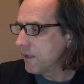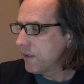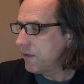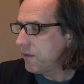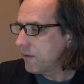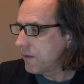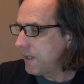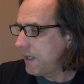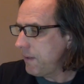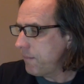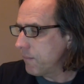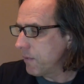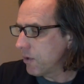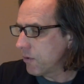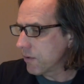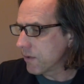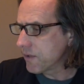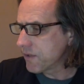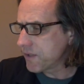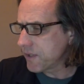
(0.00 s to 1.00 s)
Do you keep
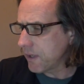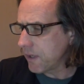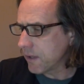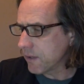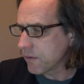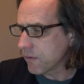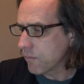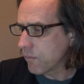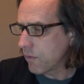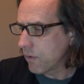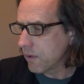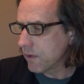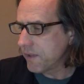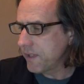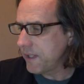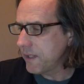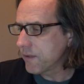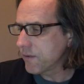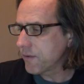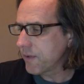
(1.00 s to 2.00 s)
mowers under
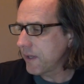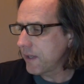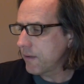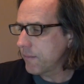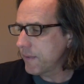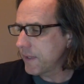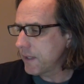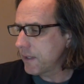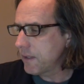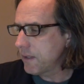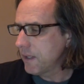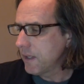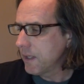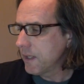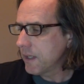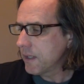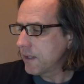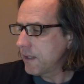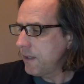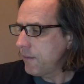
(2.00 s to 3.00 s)
warranty and trade them in
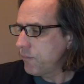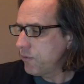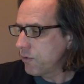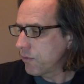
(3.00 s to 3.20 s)
and keep